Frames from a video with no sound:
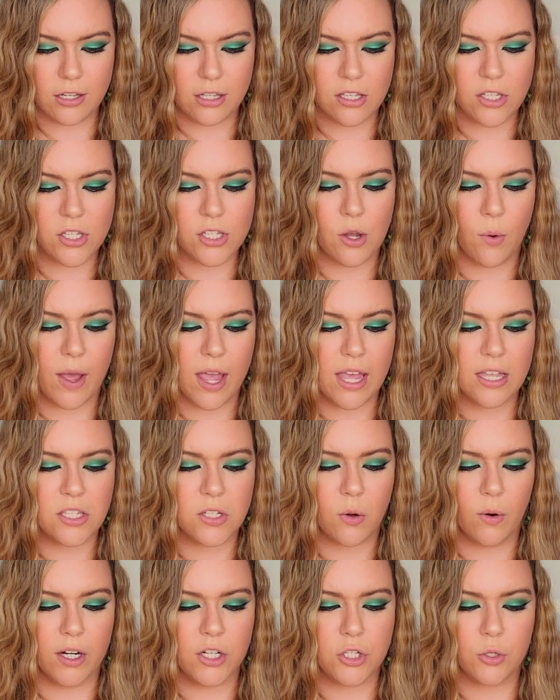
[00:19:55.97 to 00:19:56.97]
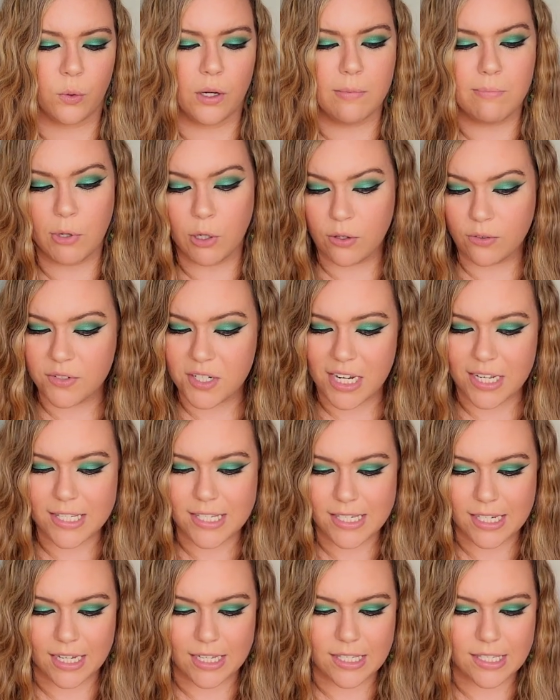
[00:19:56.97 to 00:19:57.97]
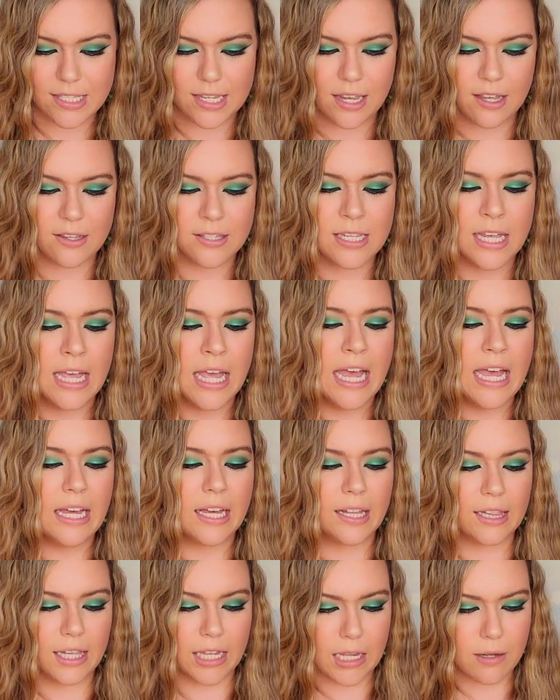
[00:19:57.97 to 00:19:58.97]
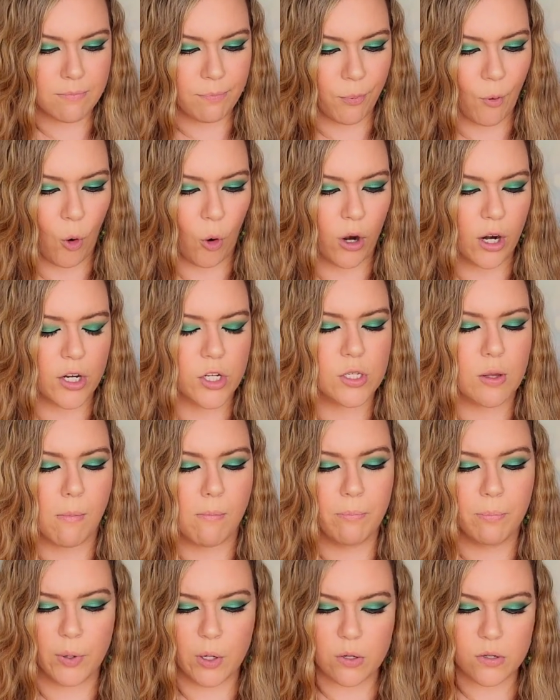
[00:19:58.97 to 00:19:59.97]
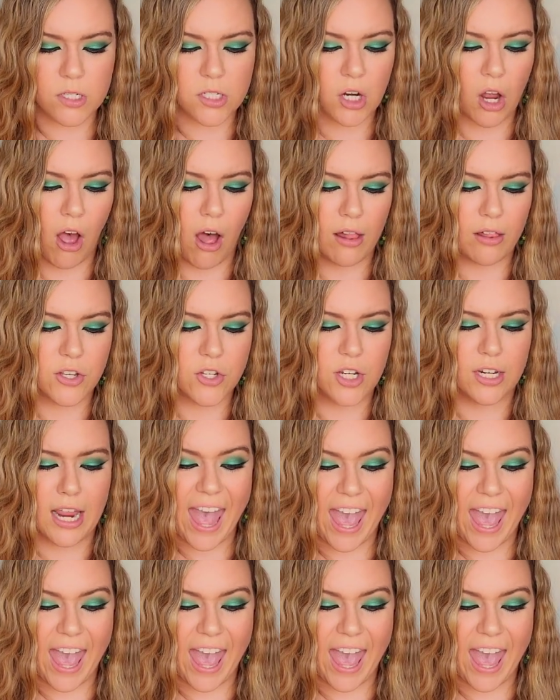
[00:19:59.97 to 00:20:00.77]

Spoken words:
So it's going to remove dead skin cells, clean pores, boost collagen,